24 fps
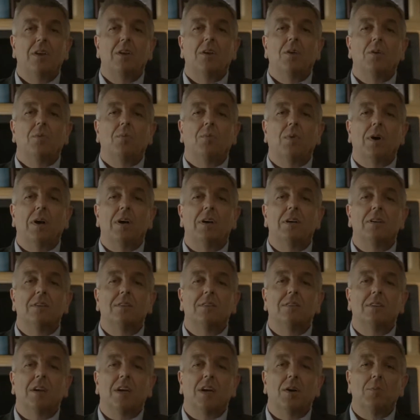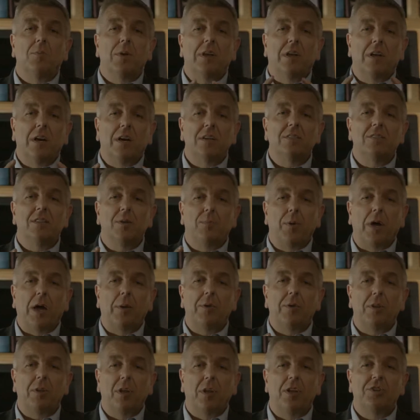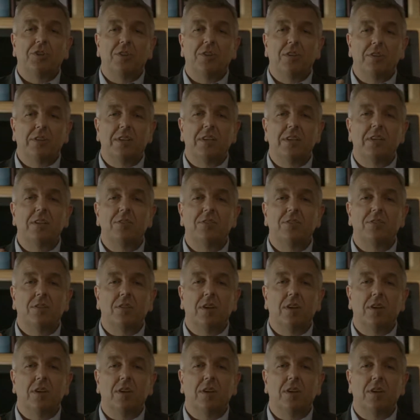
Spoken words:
But because the population tends